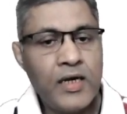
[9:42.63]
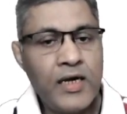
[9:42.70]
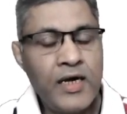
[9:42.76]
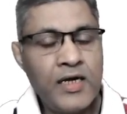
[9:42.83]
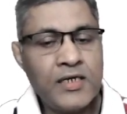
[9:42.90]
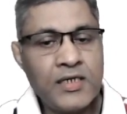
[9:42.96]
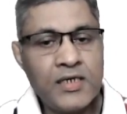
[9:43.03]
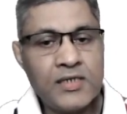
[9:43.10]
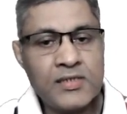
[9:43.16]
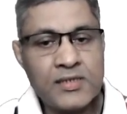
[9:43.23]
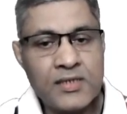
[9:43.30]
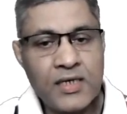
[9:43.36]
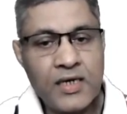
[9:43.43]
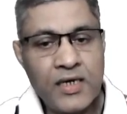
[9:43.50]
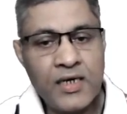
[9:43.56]
8
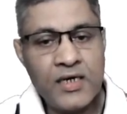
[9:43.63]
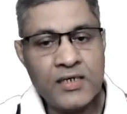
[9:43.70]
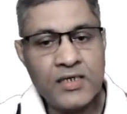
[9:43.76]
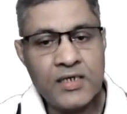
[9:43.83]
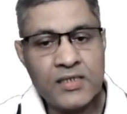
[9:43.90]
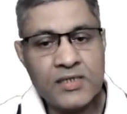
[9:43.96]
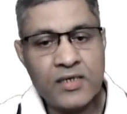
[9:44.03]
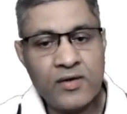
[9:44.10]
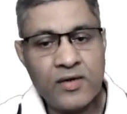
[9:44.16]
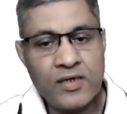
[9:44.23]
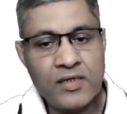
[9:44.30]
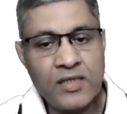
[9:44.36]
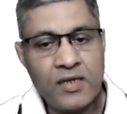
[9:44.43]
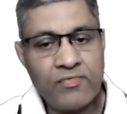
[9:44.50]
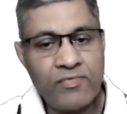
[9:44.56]
is
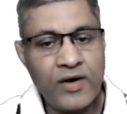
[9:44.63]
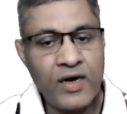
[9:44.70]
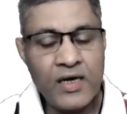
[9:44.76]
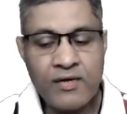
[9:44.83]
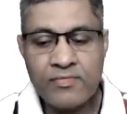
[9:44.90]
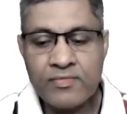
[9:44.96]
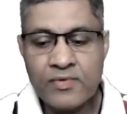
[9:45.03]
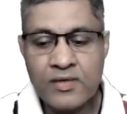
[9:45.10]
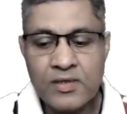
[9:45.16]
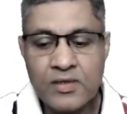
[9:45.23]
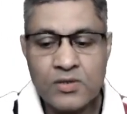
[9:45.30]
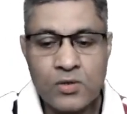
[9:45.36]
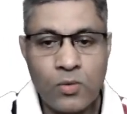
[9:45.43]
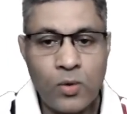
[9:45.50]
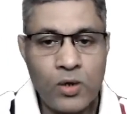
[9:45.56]
greater than 5.
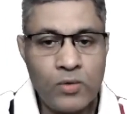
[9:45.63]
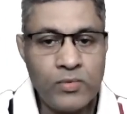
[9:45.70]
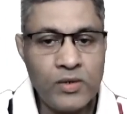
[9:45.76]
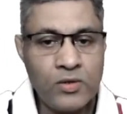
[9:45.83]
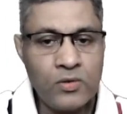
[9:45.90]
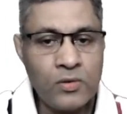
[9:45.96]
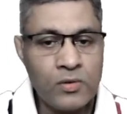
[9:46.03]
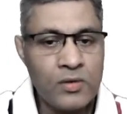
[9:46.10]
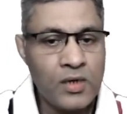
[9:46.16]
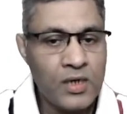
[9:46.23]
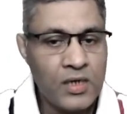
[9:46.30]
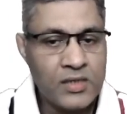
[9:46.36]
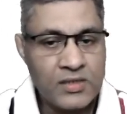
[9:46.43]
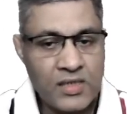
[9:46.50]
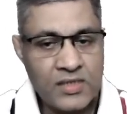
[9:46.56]
So what do?
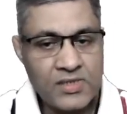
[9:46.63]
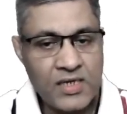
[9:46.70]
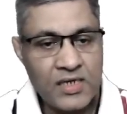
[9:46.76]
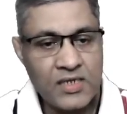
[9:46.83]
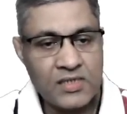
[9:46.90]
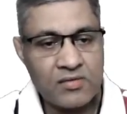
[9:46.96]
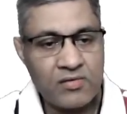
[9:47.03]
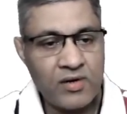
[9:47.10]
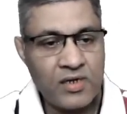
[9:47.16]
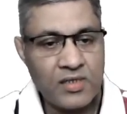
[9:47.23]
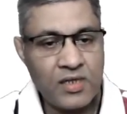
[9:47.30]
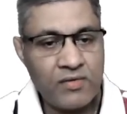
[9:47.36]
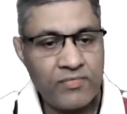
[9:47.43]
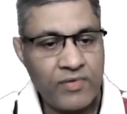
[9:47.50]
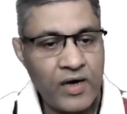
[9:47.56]
Since 8 is
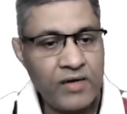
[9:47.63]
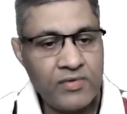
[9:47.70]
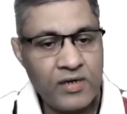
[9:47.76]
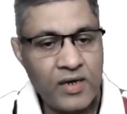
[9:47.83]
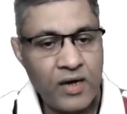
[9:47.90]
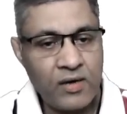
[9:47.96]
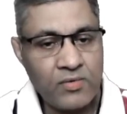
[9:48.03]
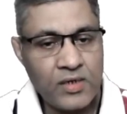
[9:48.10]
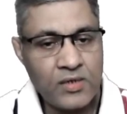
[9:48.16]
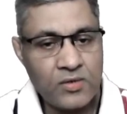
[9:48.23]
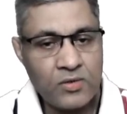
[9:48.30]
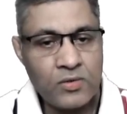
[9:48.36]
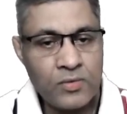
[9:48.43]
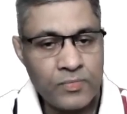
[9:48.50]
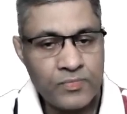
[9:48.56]
greater than 5, we round it
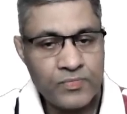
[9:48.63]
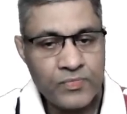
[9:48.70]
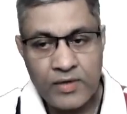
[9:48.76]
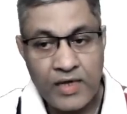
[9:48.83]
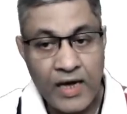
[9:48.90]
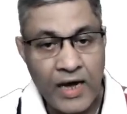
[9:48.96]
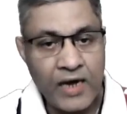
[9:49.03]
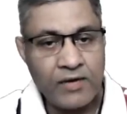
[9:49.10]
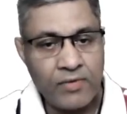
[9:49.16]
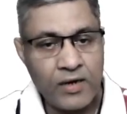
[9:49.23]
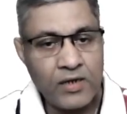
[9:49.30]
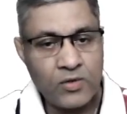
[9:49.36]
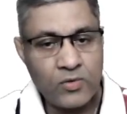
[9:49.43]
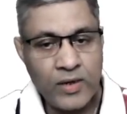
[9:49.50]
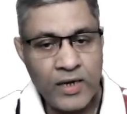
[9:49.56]
to, we add
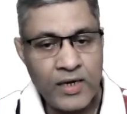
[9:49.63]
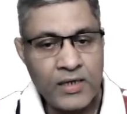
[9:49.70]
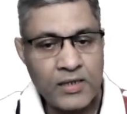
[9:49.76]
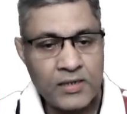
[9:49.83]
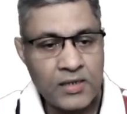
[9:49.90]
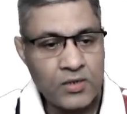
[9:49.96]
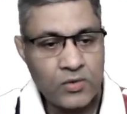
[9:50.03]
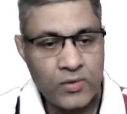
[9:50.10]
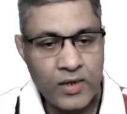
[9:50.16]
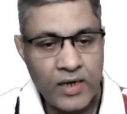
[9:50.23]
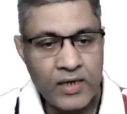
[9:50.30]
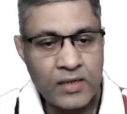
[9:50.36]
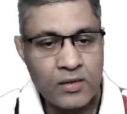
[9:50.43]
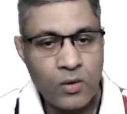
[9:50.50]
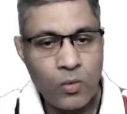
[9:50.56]
1 to 8 to
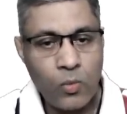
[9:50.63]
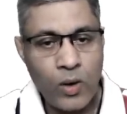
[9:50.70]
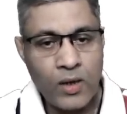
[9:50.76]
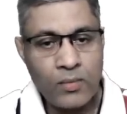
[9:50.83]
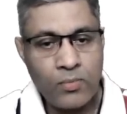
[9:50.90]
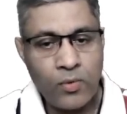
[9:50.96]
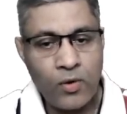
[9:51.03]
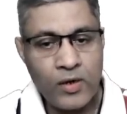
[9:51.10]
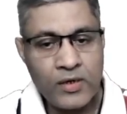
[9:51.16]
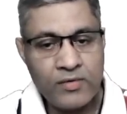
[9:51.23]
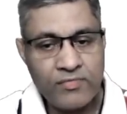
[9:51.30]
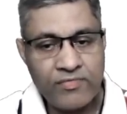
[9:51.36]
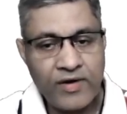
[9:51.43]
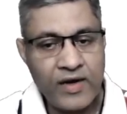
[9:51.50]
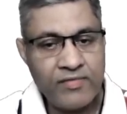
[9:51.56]
get
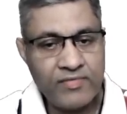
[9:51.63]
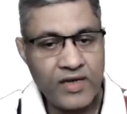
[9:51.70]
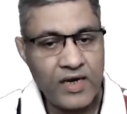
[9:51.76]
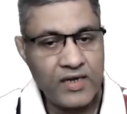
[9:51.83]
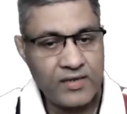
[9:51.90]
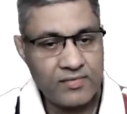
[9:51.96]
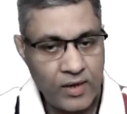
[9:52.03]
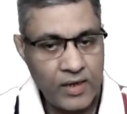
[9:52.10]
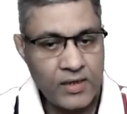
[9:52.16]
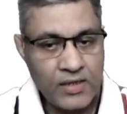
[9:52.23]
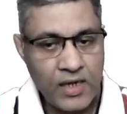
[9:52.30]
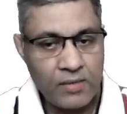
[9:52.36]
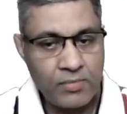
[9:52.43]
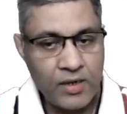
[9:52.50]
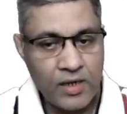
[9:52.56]
1.59, right?
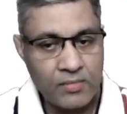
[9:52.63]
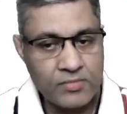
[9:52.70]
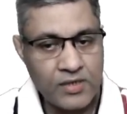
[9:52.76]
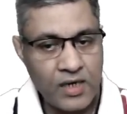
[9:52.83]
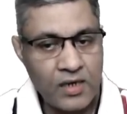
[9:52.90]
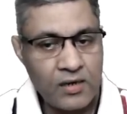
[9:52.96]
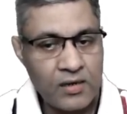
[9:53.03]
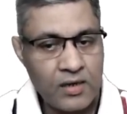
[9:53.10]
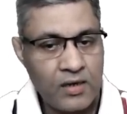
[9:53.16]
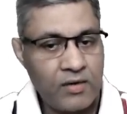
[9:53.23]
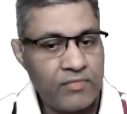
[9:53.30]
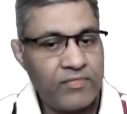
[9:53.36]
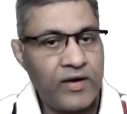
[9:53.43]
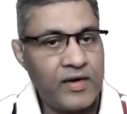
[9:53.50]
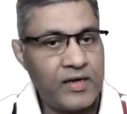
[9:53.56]
That becomes our
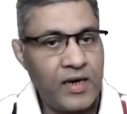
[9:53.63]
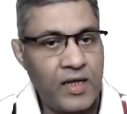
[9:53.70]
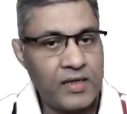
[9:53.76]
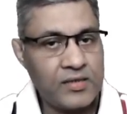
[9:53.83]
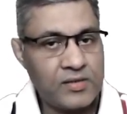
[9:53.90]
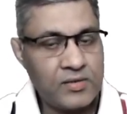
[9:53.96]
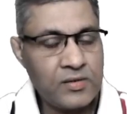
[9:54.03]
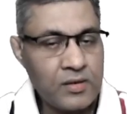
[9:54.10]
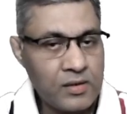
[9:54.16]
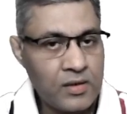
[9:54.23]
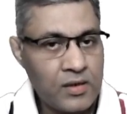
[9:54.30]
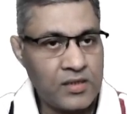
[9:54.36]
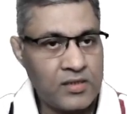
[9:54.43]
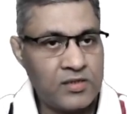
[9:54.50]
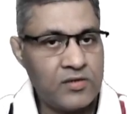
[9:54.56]
final answer,
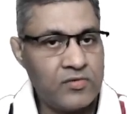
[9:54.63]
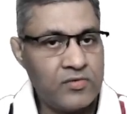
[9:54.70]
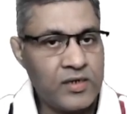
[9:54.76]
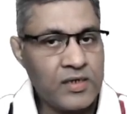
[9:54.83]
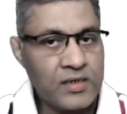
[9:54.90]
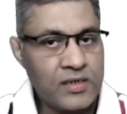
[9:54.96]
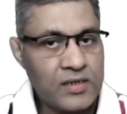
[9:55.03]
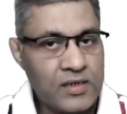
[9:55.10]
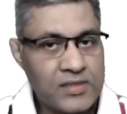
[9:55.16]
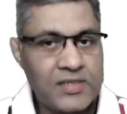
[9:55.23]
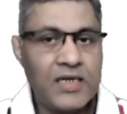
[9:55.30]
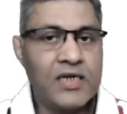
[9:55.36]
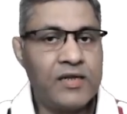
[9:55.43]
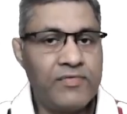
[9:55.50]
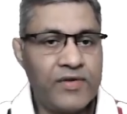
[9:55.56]
considering
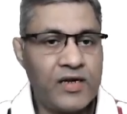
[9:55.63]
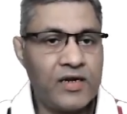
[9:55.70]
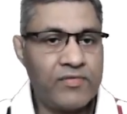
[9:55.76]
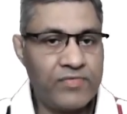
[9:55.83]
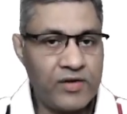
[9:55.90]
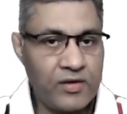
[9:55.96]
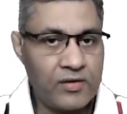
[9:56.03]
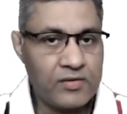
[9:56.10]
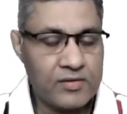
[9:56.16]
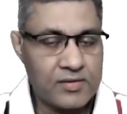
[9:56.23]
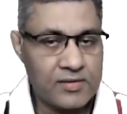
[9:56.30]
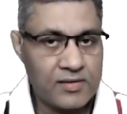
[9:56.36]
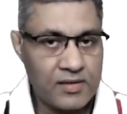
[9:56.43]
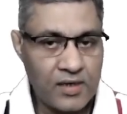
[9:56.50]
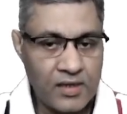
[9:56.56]
significant
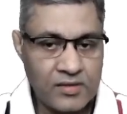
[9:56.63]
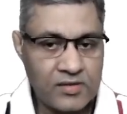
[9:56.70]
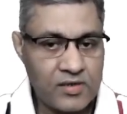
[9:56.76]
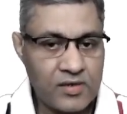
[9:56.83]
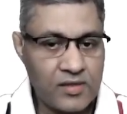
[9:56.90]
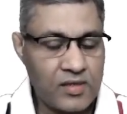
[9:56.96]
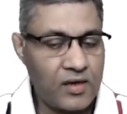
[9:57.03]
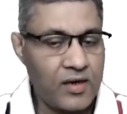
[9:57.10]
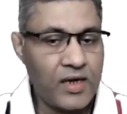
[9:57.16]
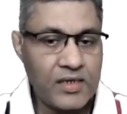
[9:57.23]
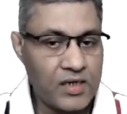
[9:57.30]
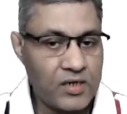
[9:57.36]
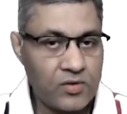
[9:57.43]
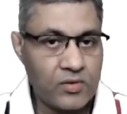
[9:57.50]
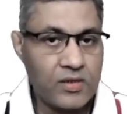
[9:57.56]
figures, considering the
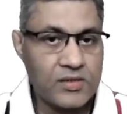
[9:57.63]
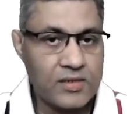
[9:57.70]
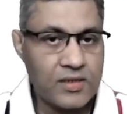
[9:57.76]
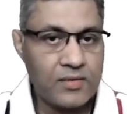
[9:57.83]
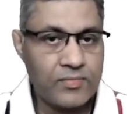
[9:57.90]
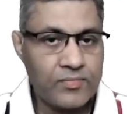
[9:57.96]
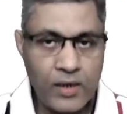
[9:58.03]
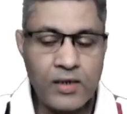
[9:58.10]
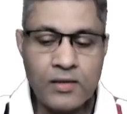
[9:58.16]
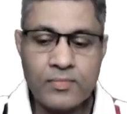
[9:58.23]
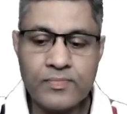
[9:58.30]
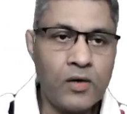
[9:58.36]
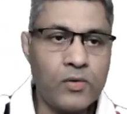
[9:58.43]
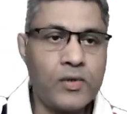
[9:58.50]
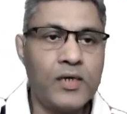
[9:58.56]
right accuracy, right?
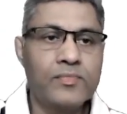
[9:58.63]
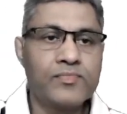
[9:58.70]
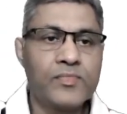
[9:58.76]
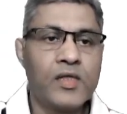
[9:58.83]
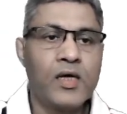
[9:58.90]
Okay.